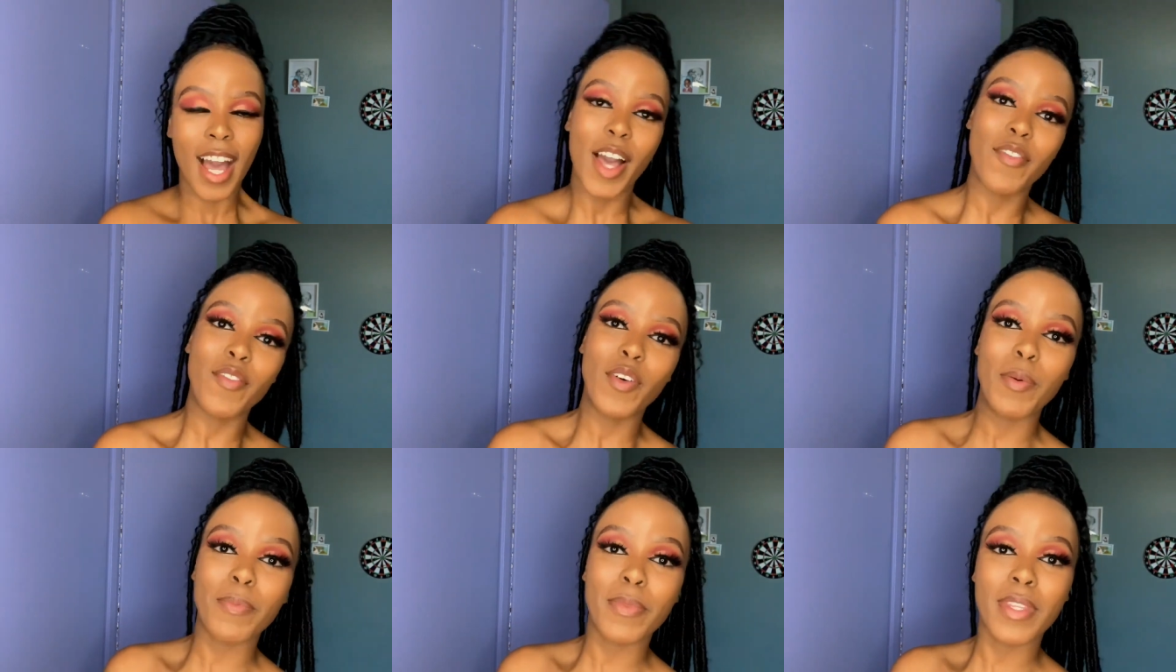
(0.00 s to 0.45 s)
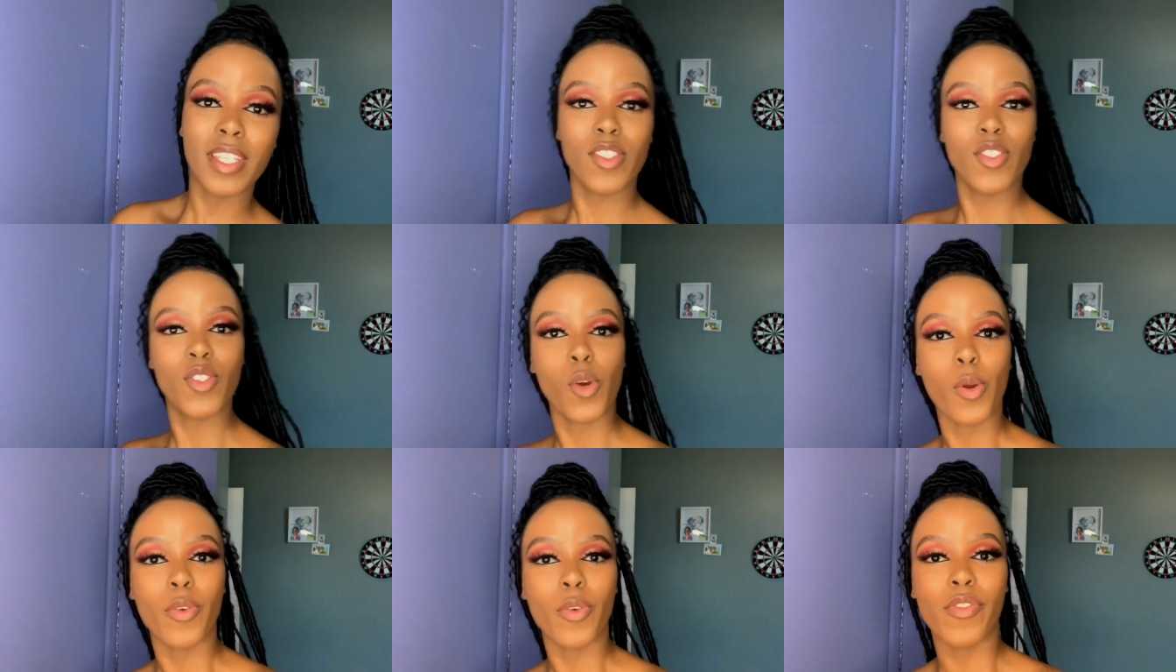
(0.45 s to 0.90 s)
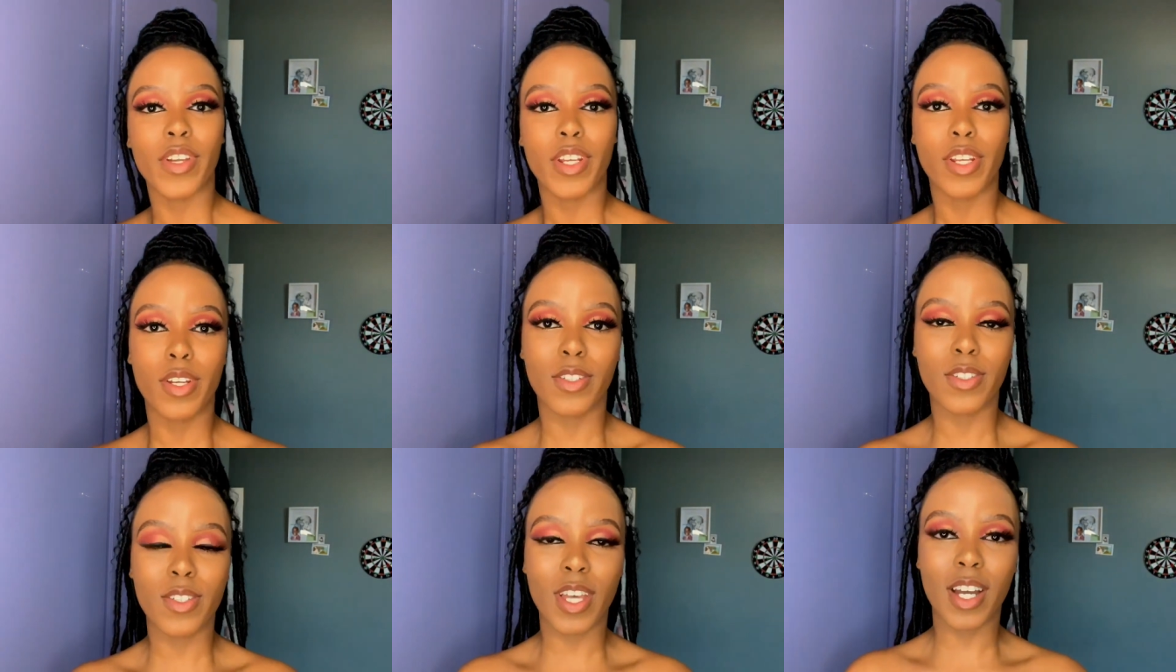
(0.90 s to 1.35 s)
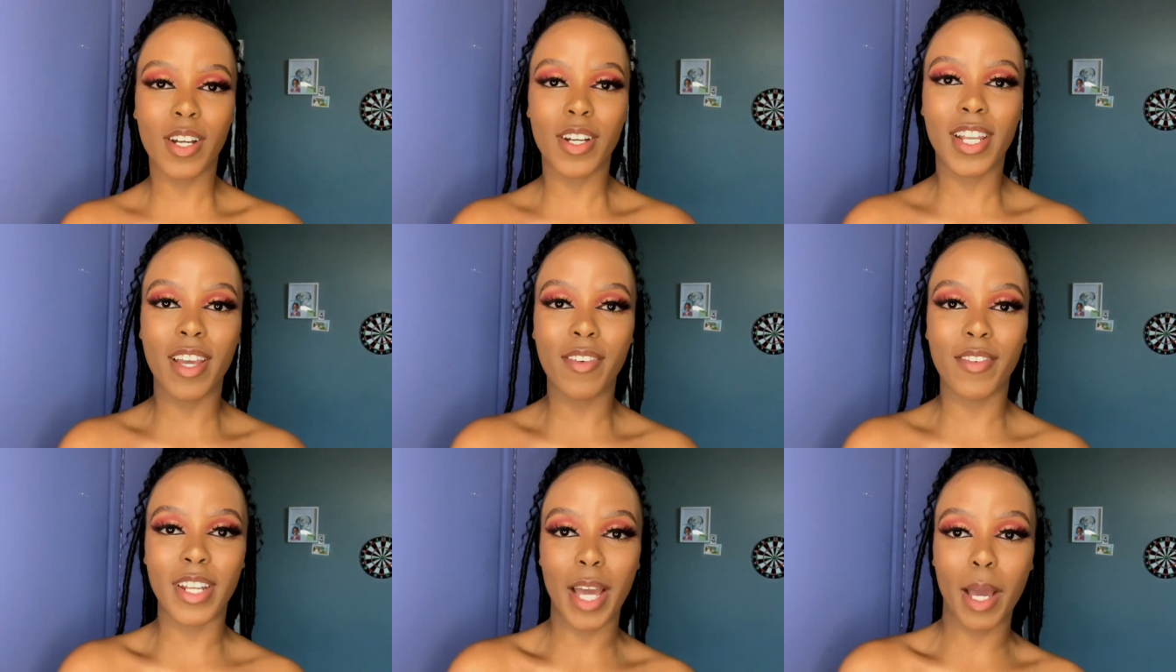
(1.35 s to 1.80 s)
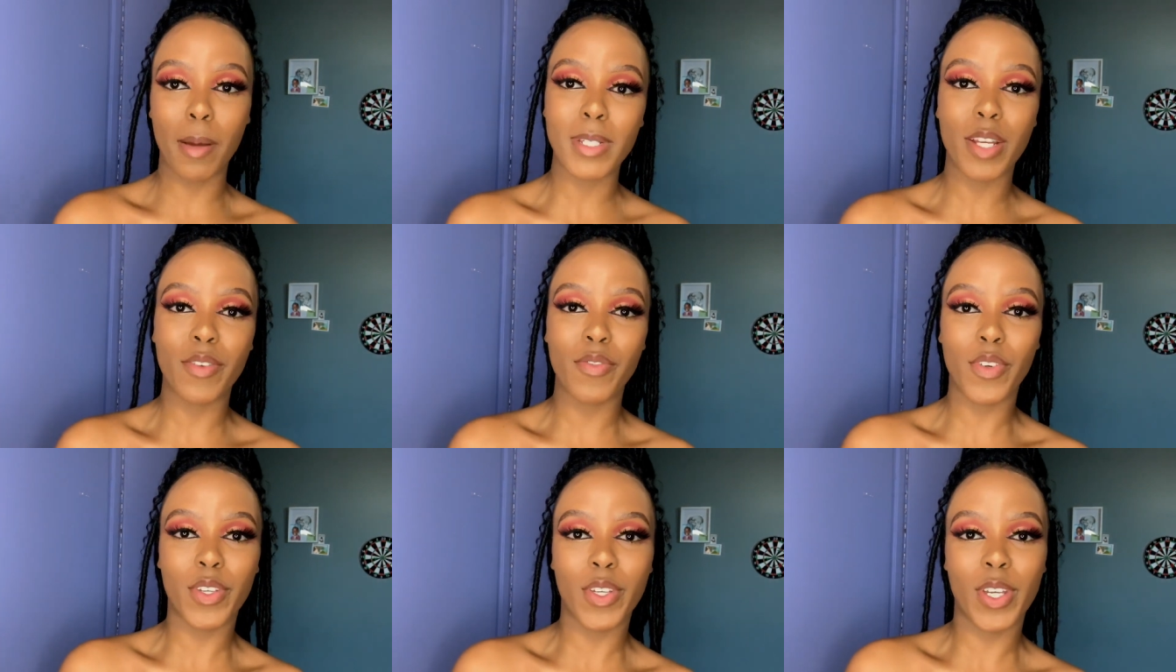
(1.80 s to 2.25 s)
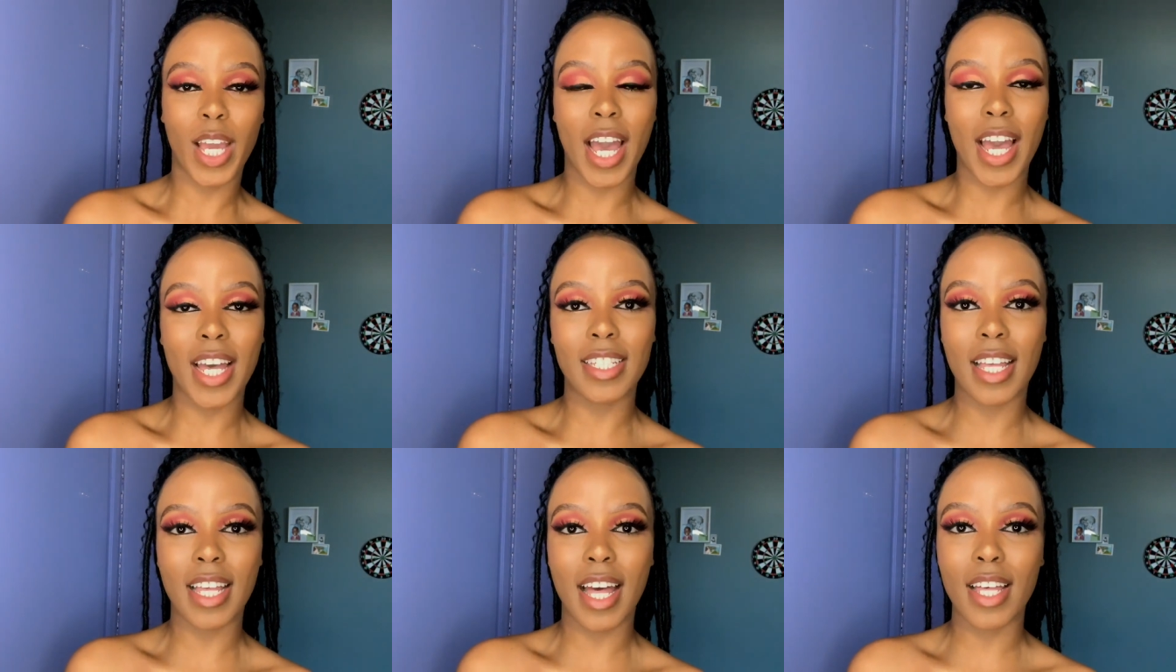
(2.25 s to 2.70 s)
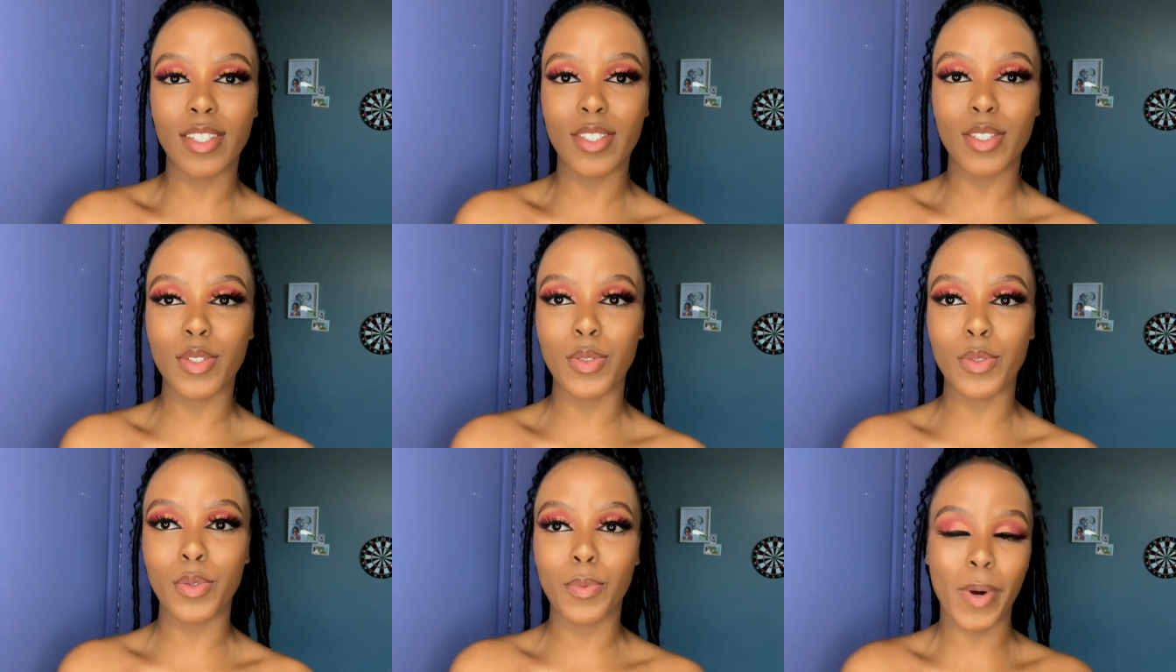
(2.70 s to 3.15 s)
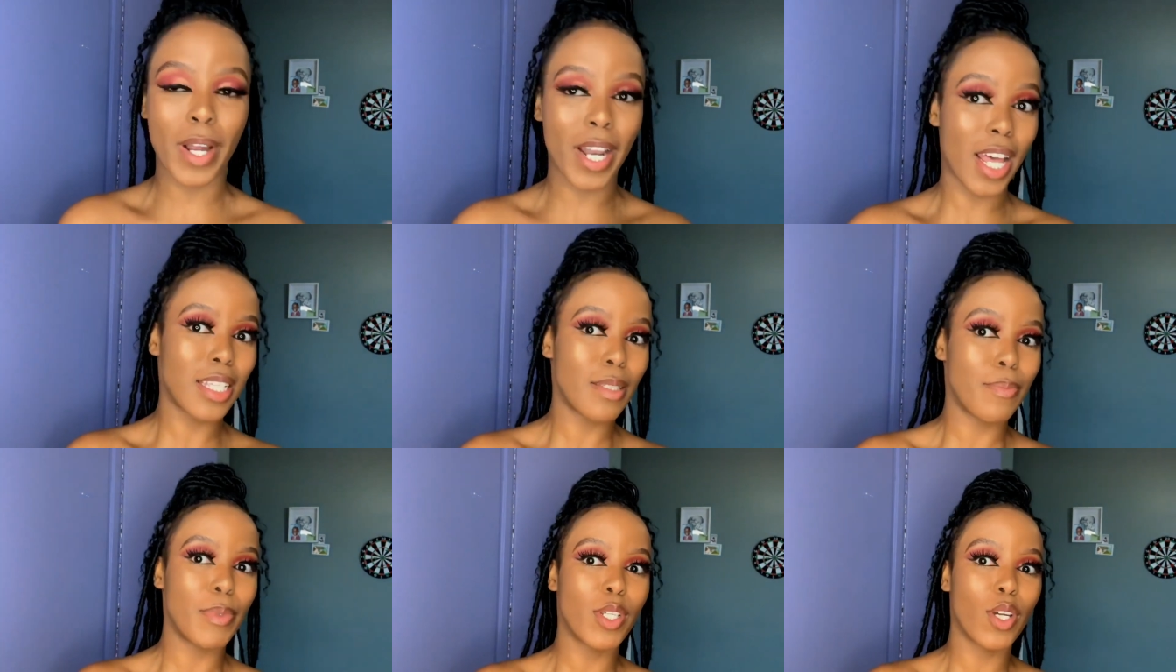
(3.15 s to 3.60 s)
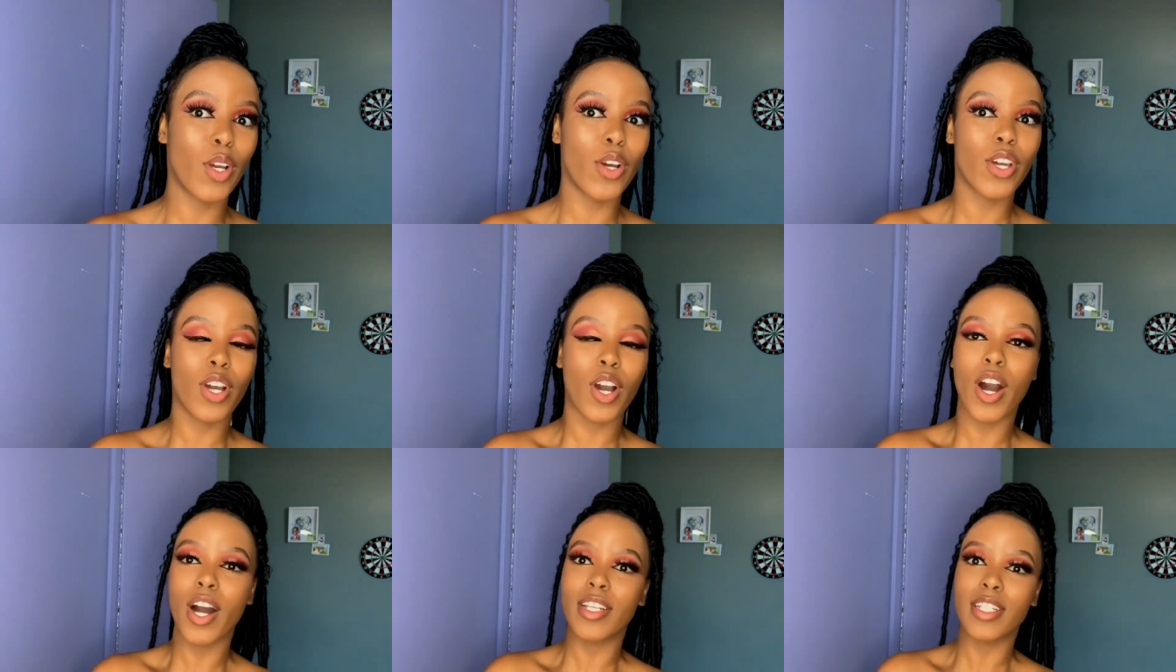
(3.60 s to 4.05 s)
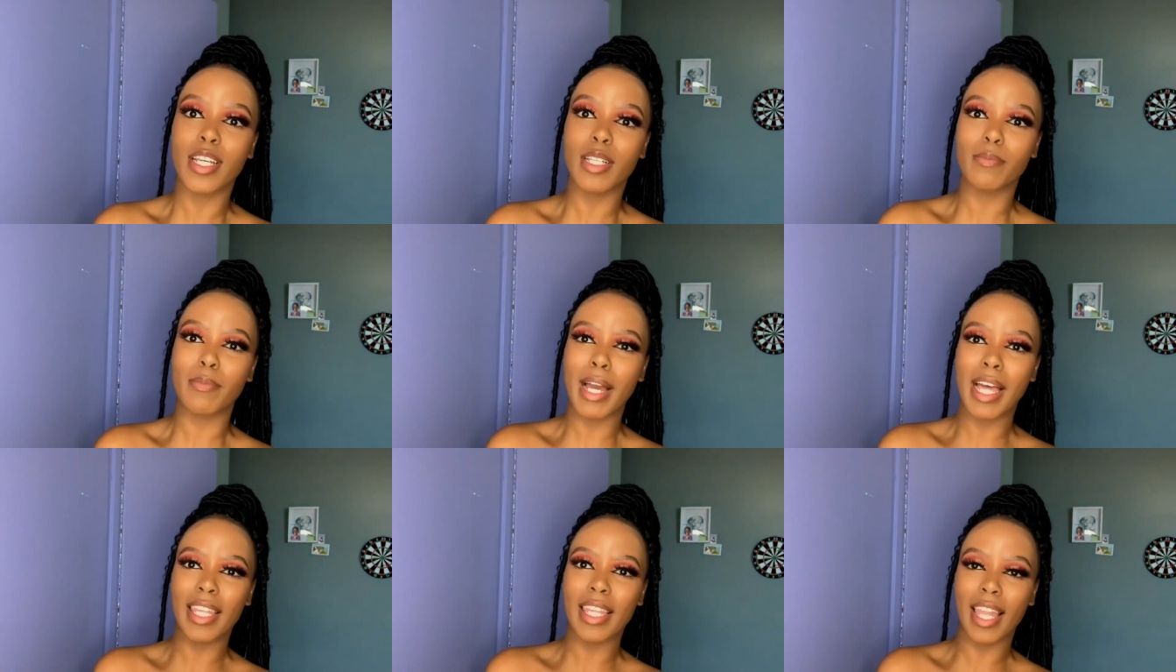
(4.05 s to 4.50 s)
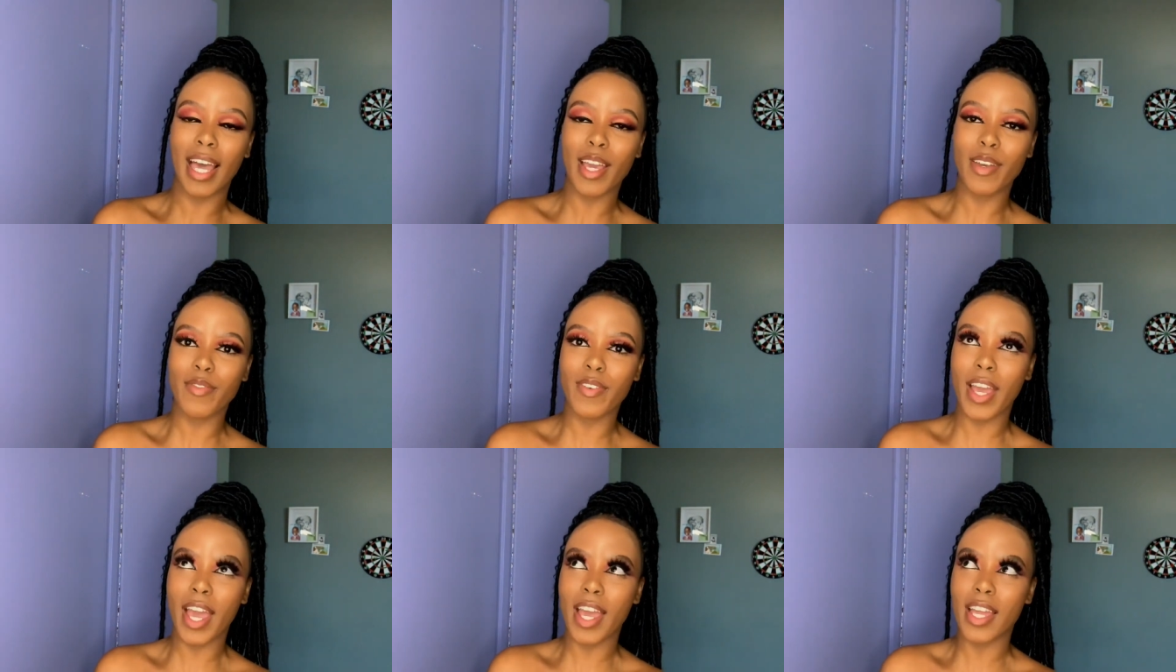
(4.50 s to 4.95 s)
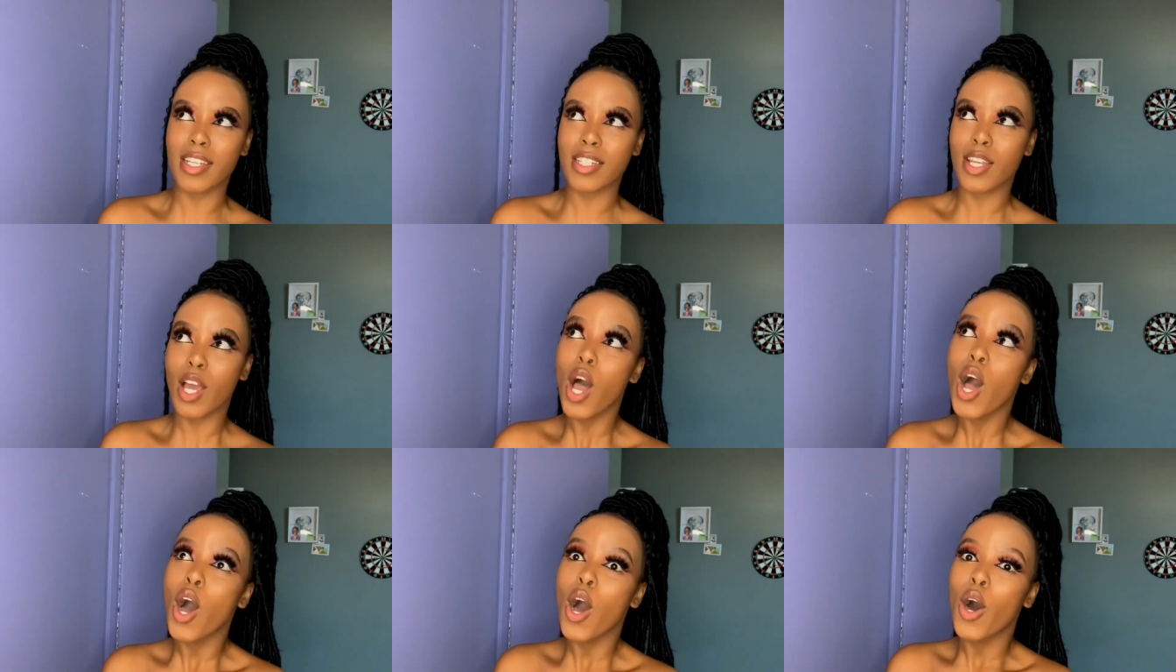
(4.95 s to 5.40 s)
i filmed this short video so i could have an update for you guys as to what has been going on in my life and